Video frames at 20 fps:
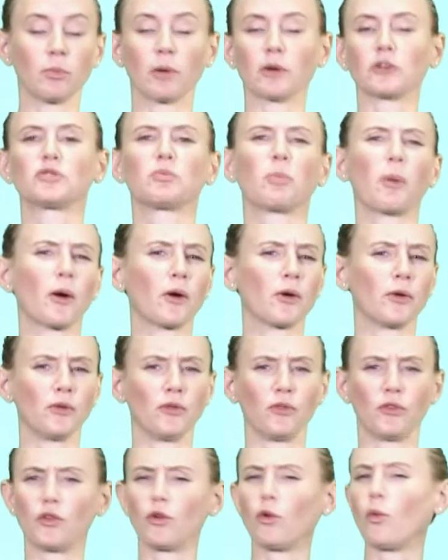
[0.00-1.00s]

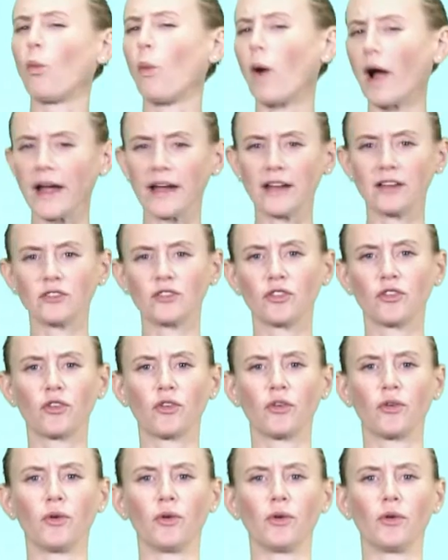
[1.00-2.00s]
postpone, to wait,
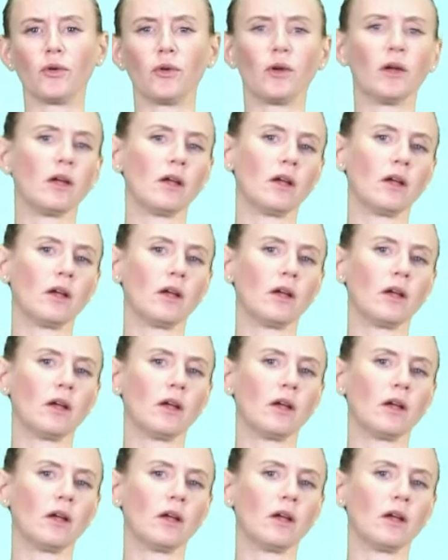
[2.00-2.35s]
to